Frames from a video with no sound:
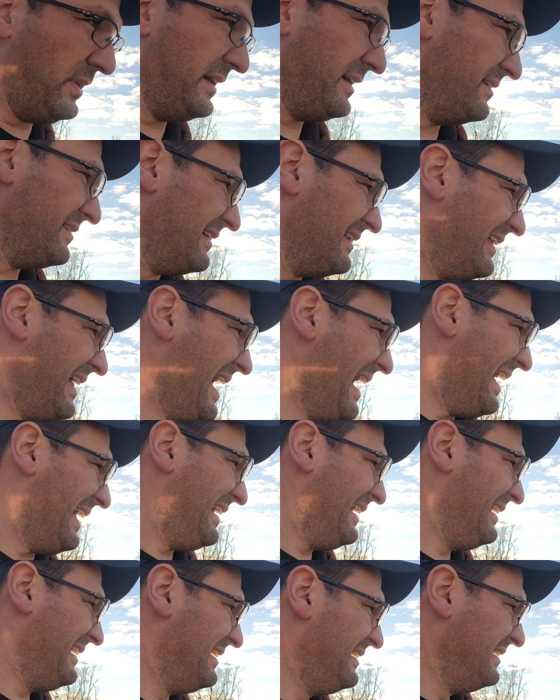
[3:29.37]
plan to
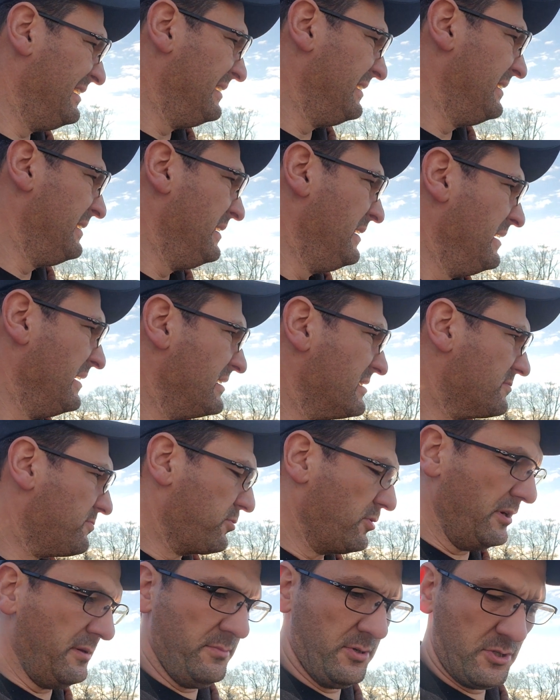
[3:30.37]
that is
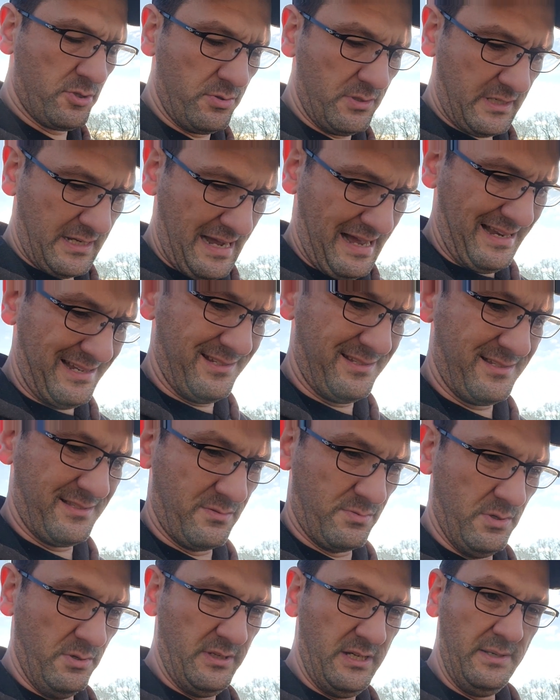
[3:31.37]
pretty much what got us
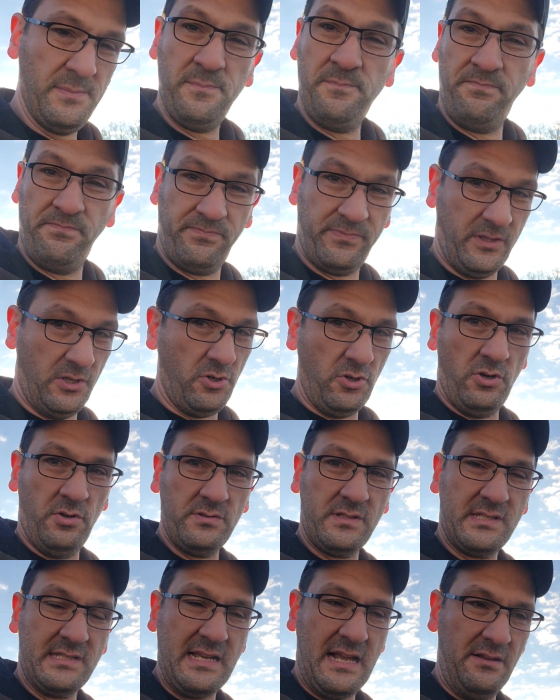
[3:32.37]
through it. Good
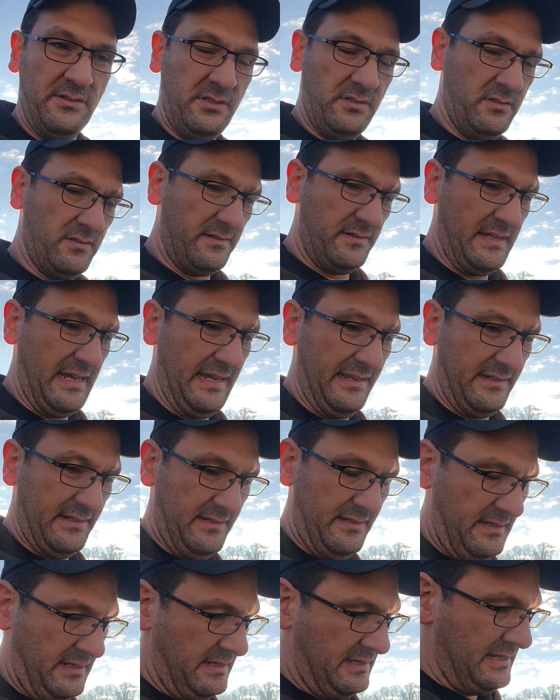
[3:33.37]
old cellular
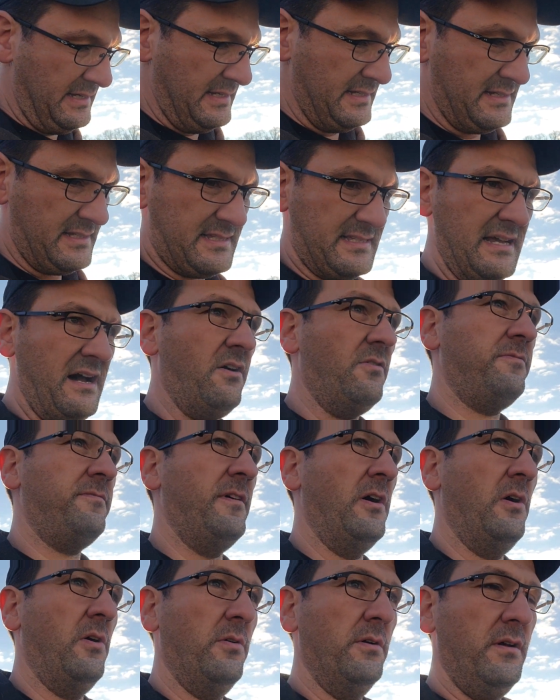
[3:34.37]
data, cell
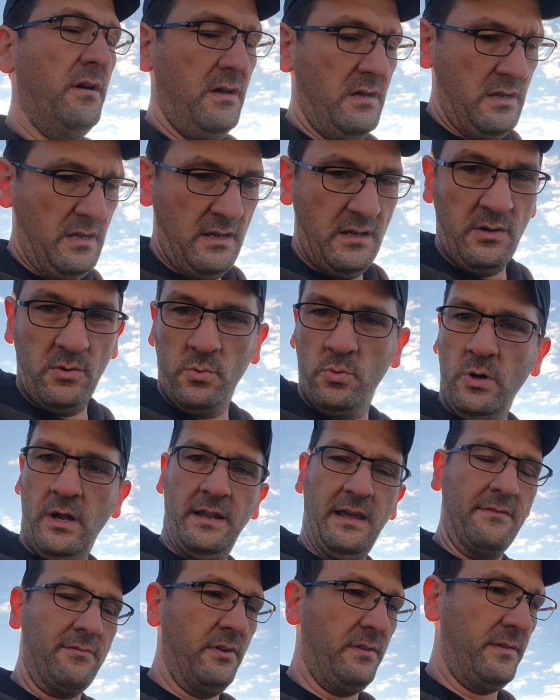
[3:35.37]
phone,
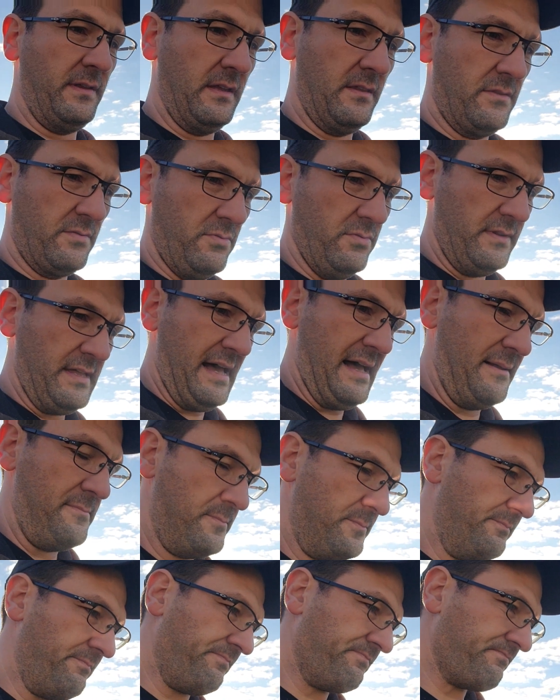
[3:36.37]
run everything through that.
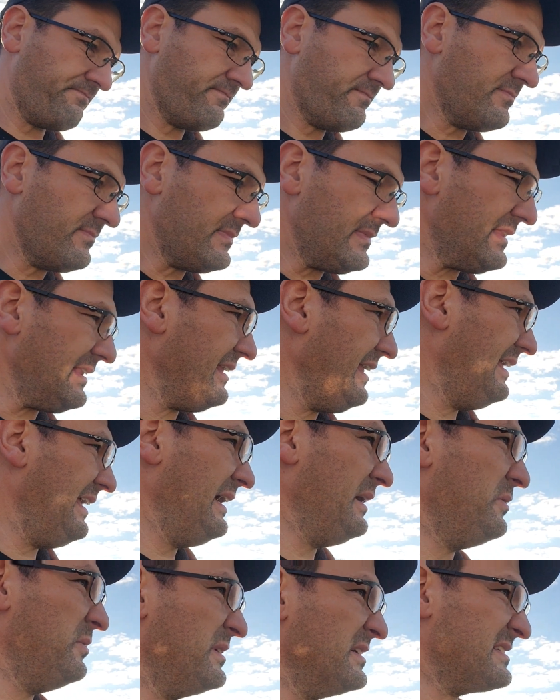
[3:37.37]

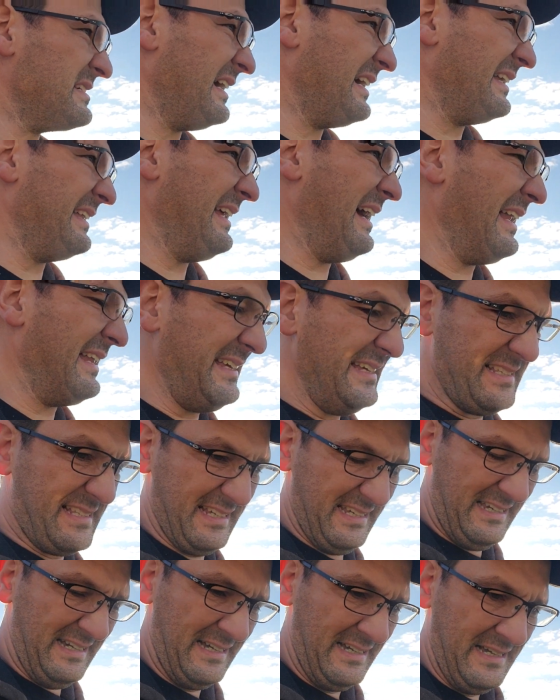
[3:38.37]
It was uh, not
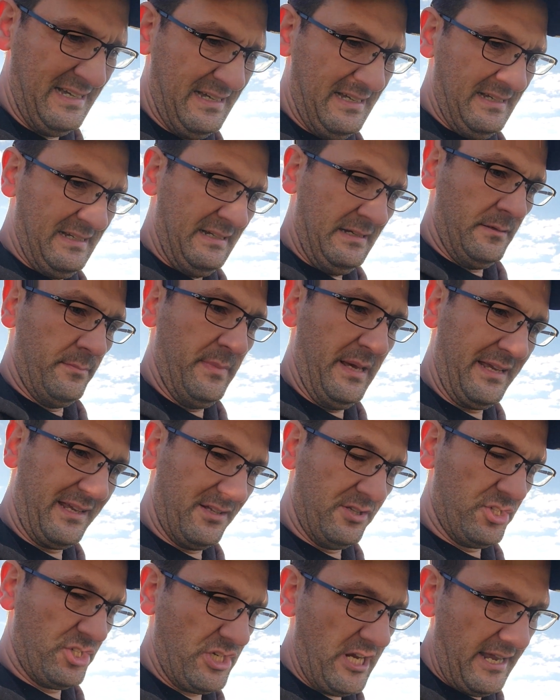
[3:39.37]
easy
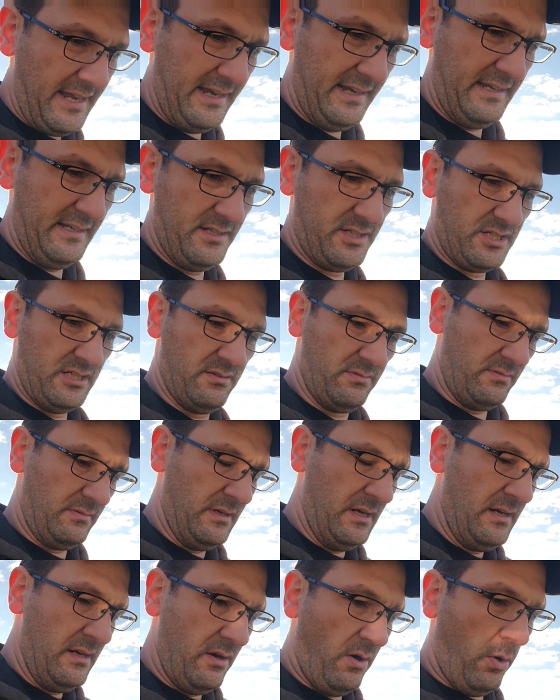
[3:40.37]
making change, and
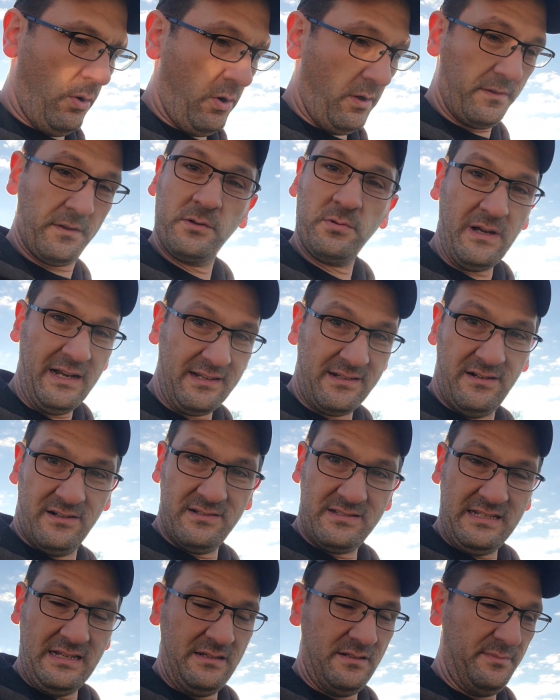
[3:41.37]
all the credit
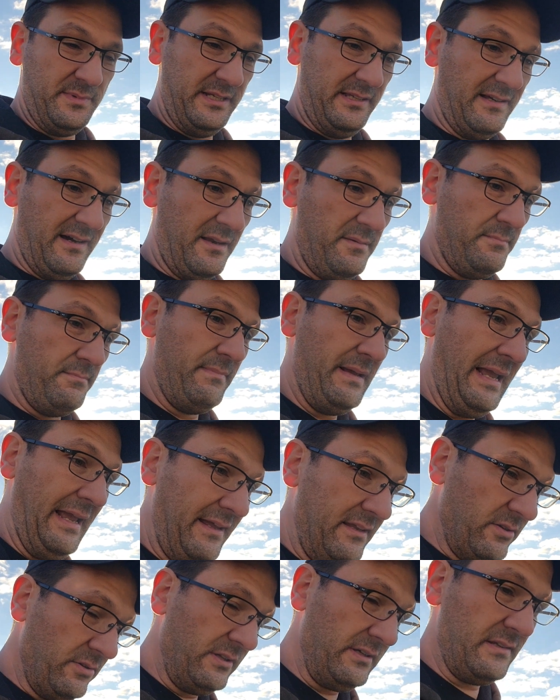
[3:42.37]
cards had to be done
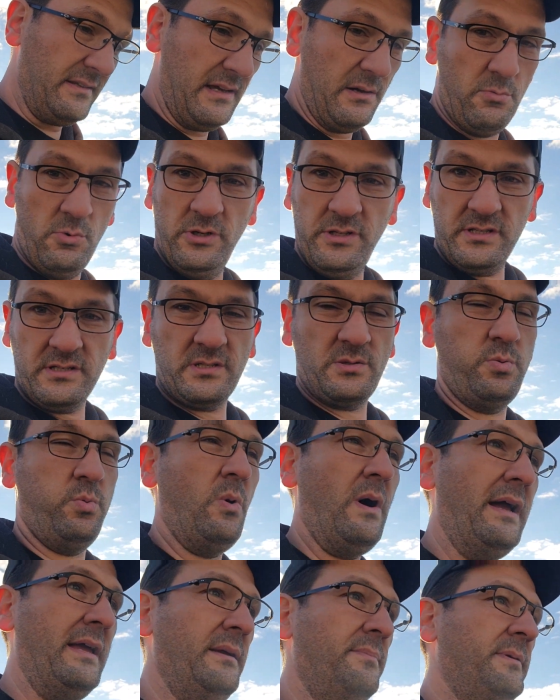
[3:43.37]
manually. They wouldn't
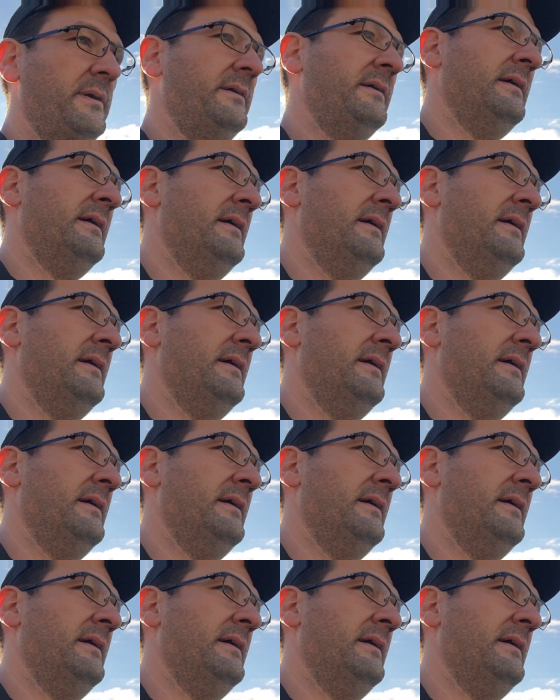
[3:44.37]
swipe,